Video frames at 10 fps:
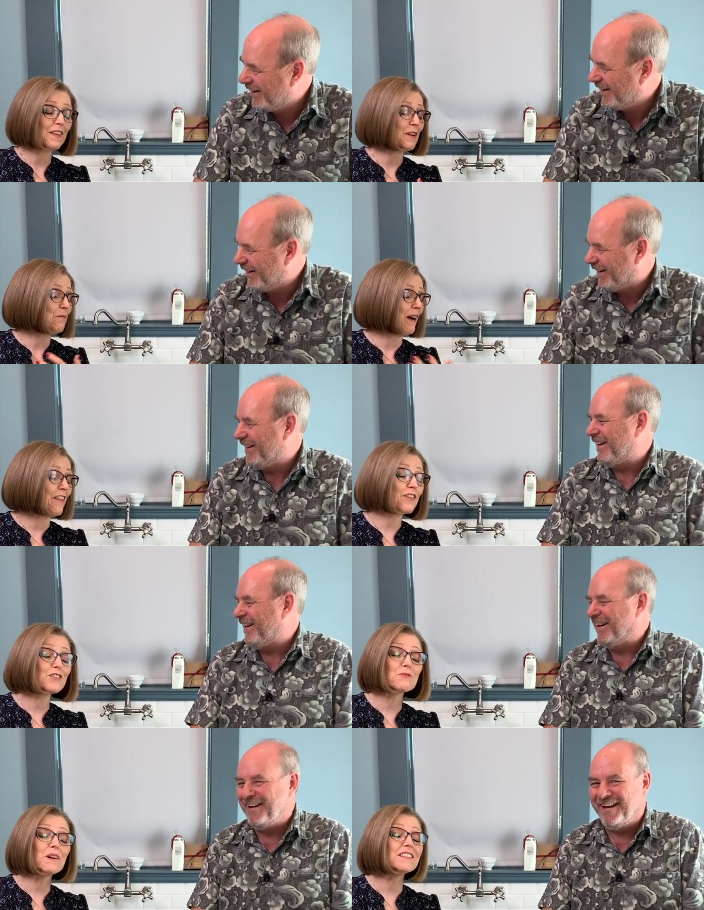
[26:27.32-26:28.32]
Speaker 1: their
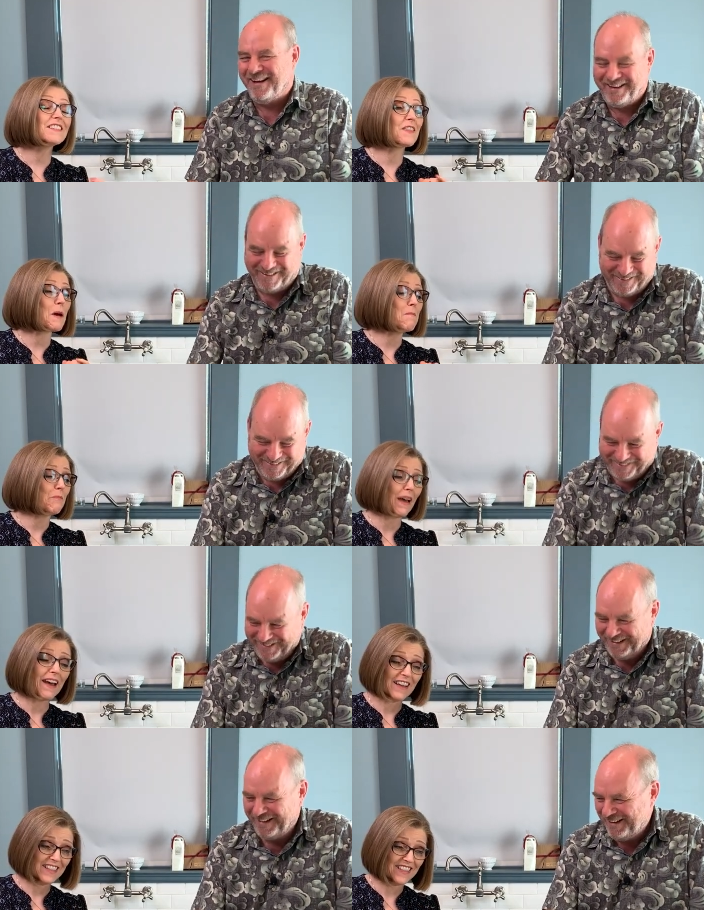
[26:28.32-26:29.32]
mother's was the
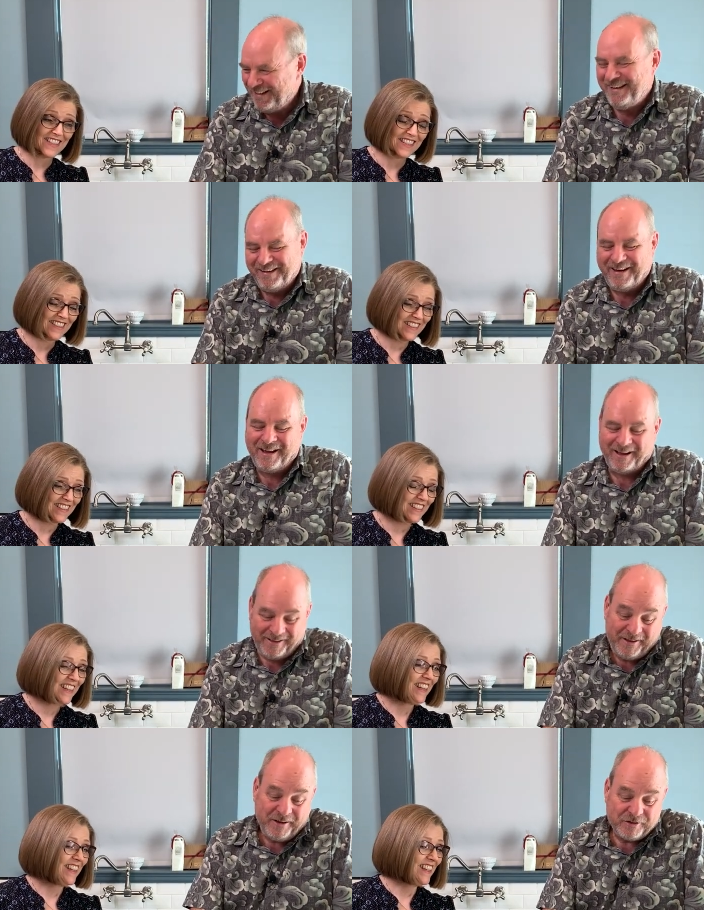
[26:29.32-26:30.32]
best.
Speaker 2: Yeah.
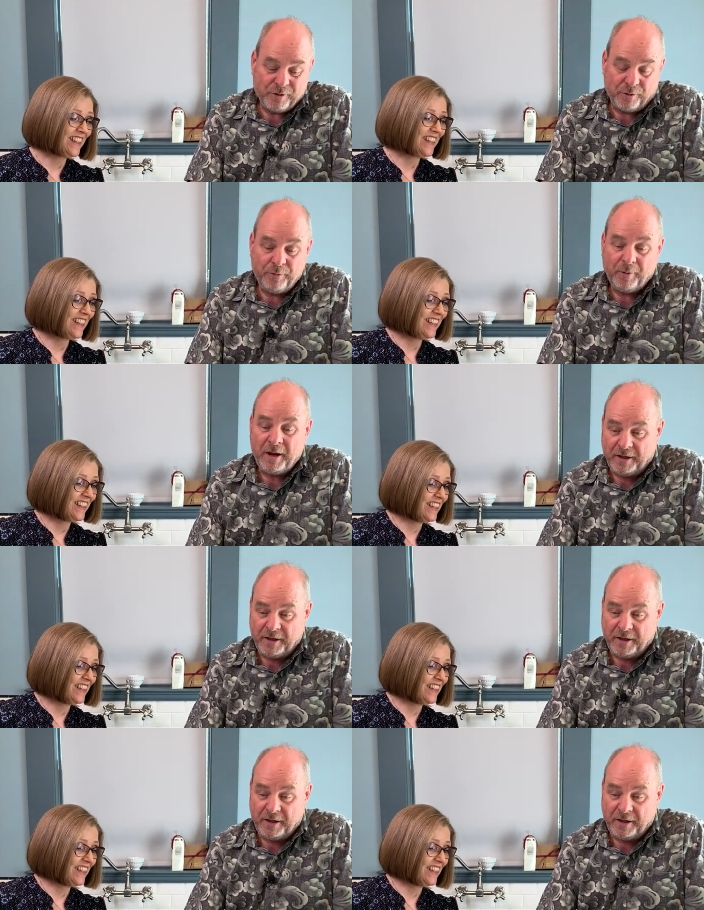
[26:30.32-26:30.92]
So you're right.